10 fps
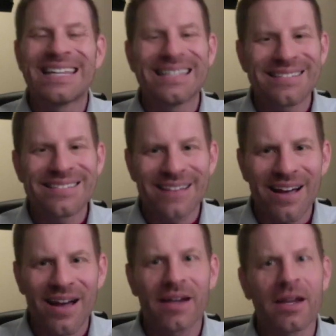
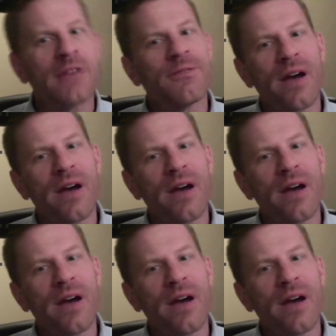inside a